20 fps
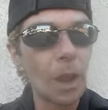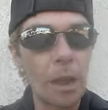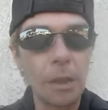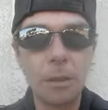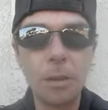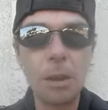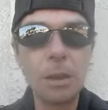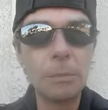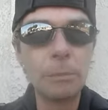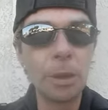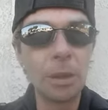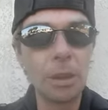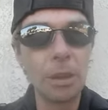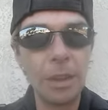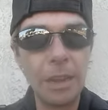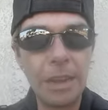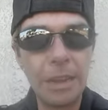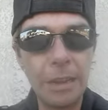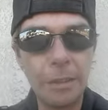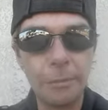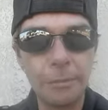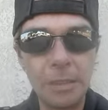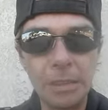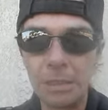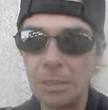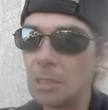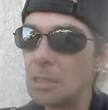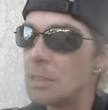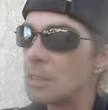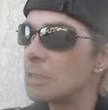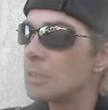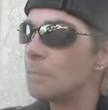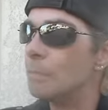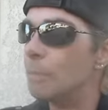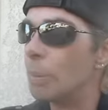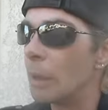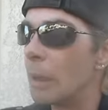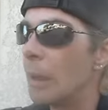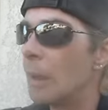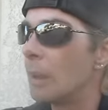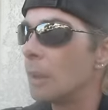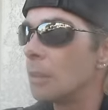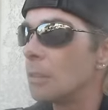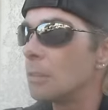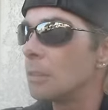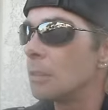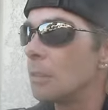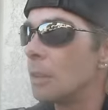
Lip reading: I couldn't believe that this band,